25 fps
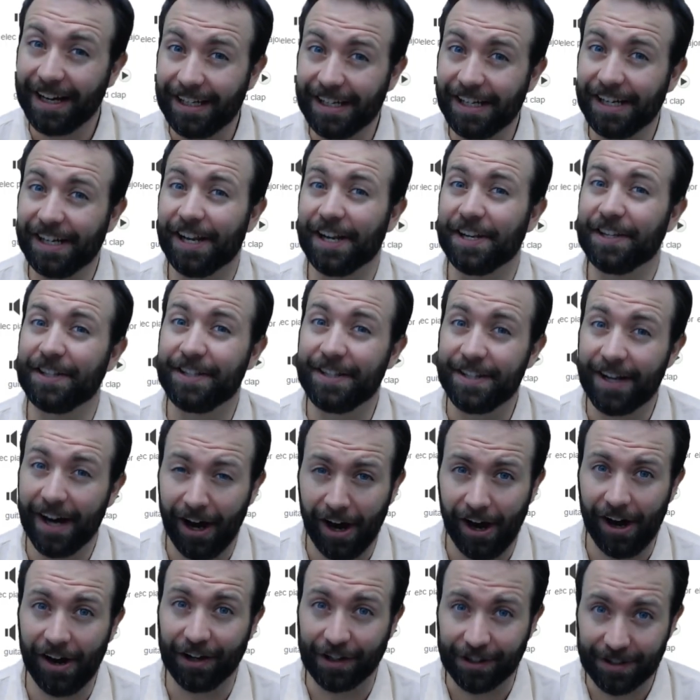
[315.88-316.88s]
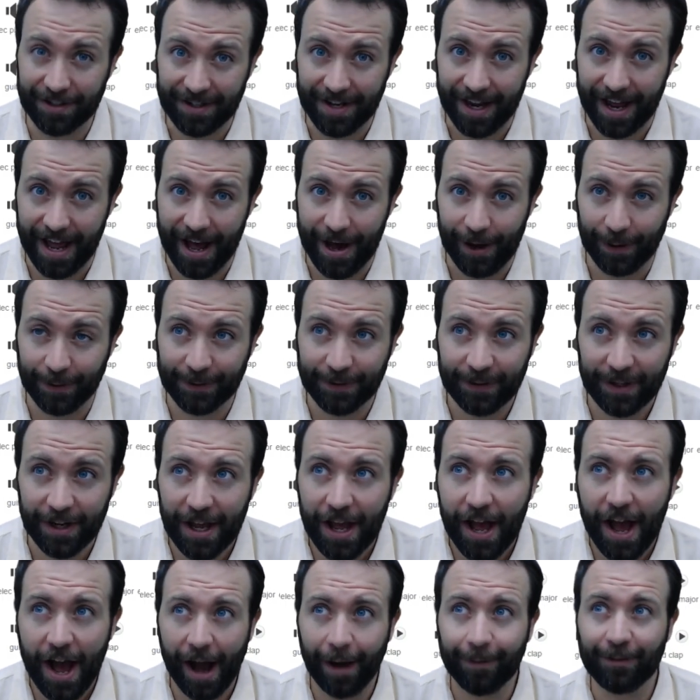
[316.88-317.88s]
need a dog sound.
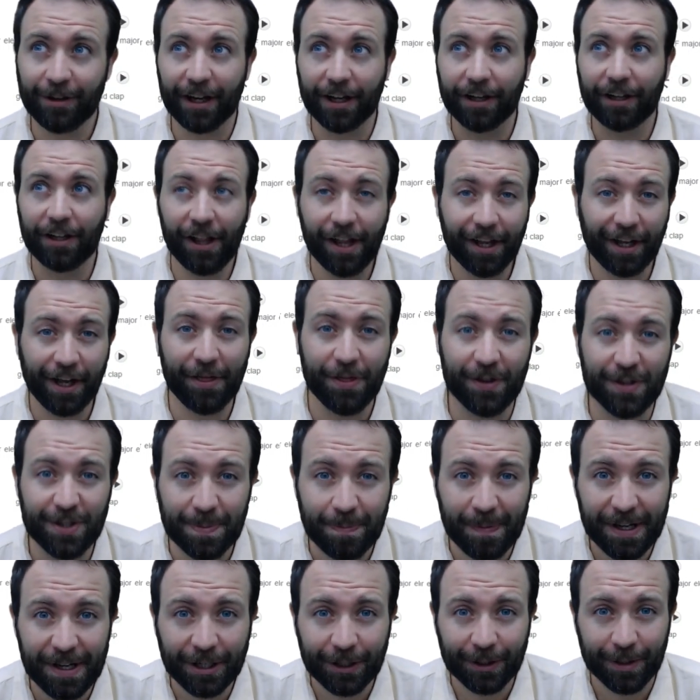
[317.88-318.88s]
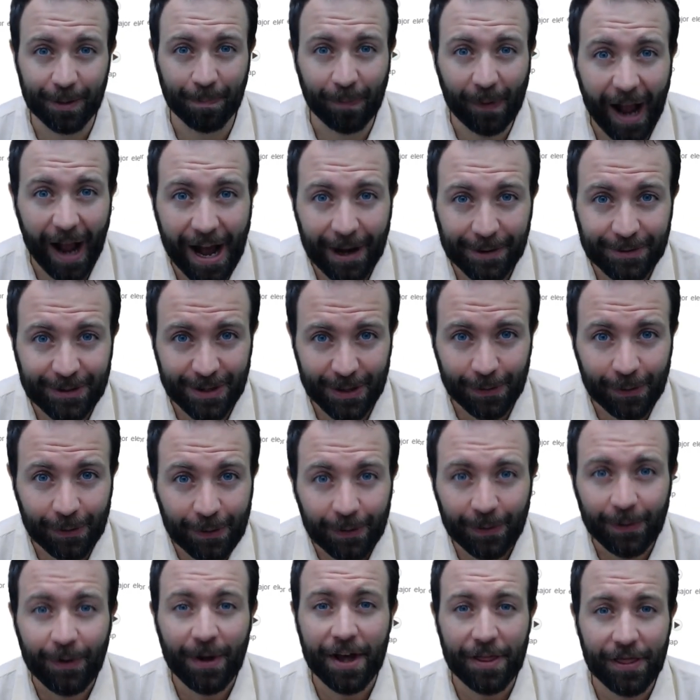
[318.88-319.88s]
I'm gonna click on the speaker to browse
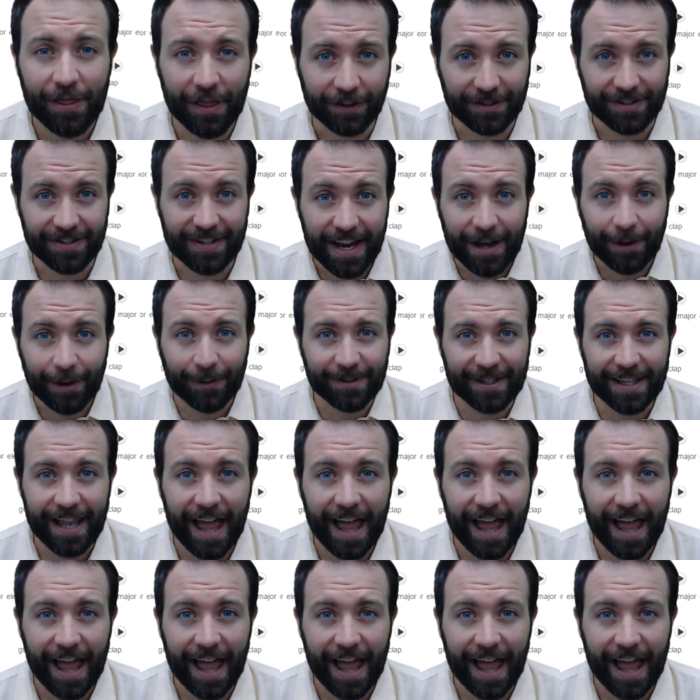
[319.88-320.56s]
through the sounds